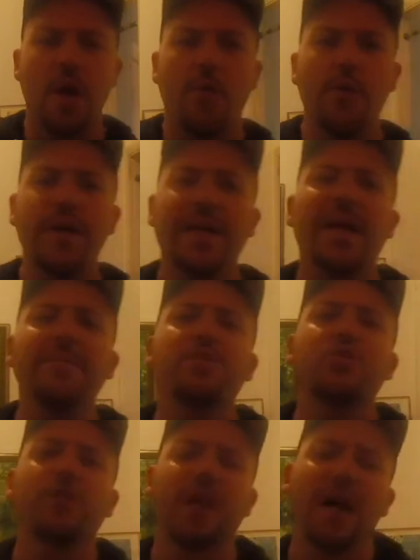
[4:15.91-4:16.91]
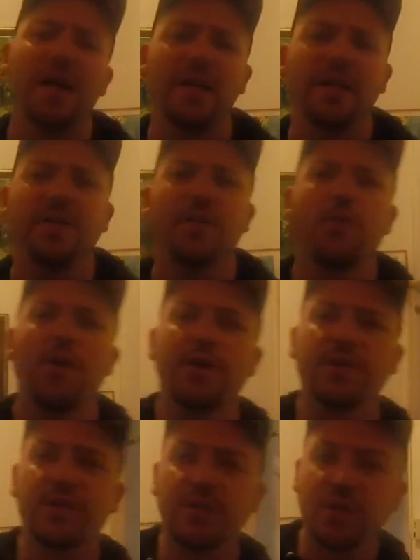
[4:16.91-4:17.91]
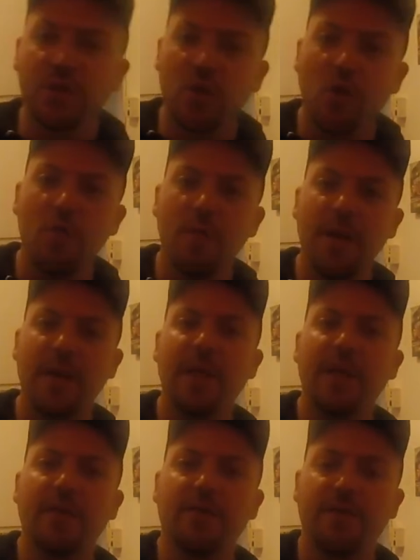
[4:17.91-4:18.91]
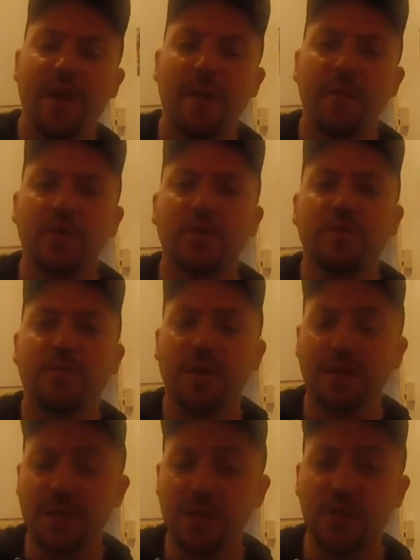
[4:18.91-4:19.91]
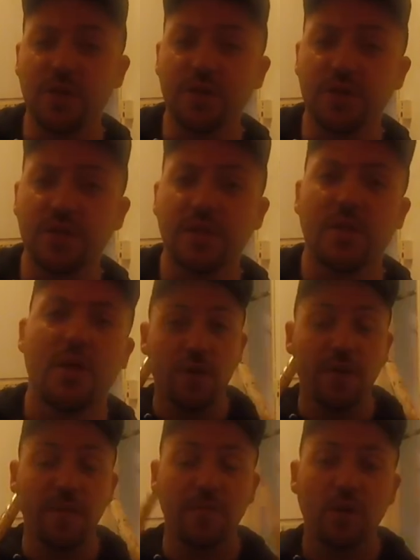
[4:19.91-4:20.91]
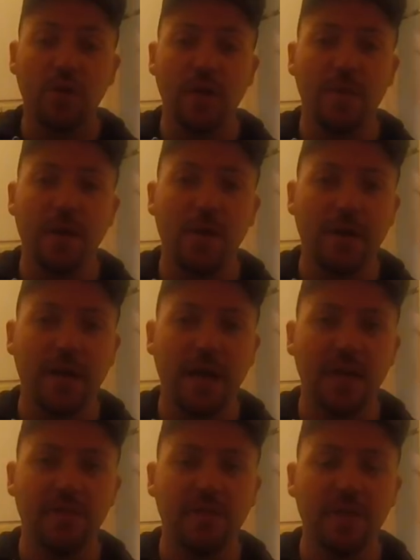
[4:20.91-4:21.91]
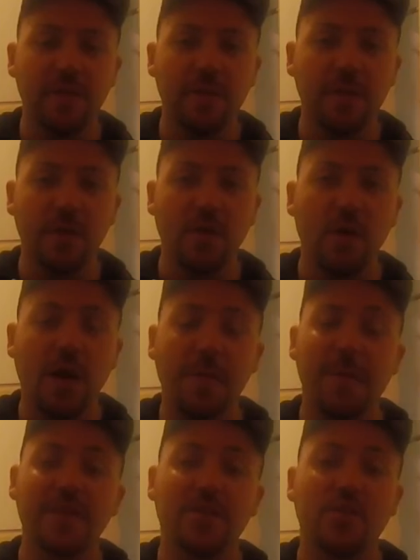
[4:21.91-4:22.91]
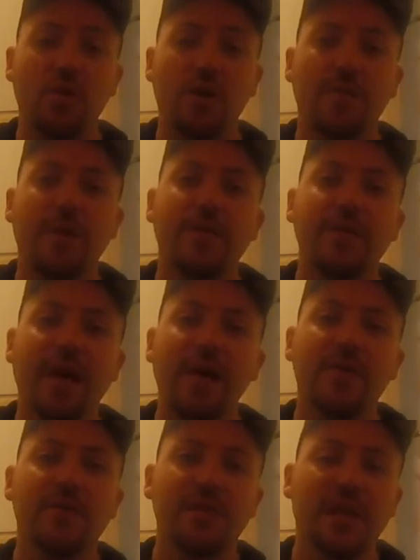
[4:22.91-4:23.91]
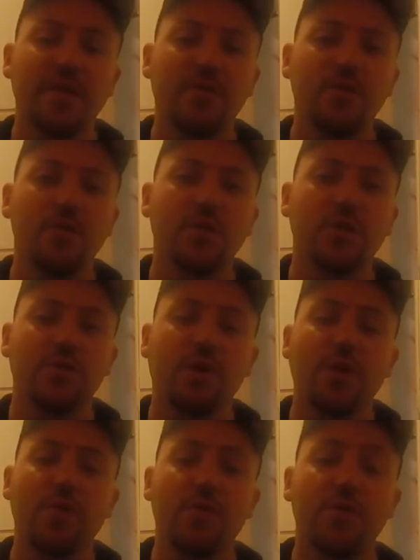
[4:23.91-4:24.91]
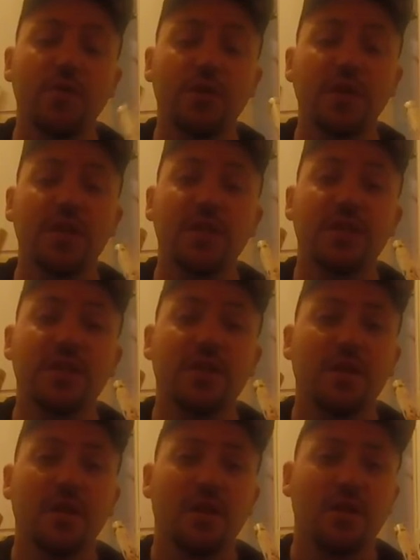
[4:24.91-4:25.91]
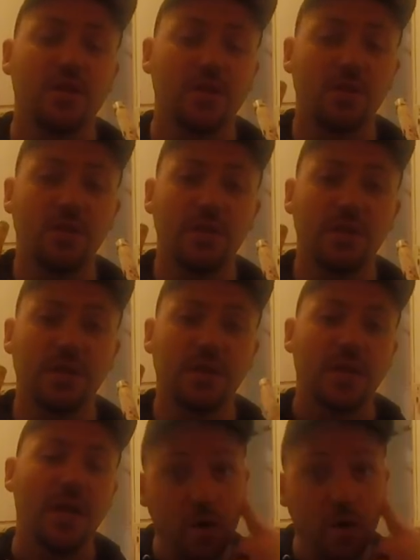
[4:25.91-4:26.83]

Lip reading: When it comes to Kali, there were so many famous practitioners. If I'm talking about Kali Filipino, I must talk about Daniel Santo, which is one of Bruce Lee's students.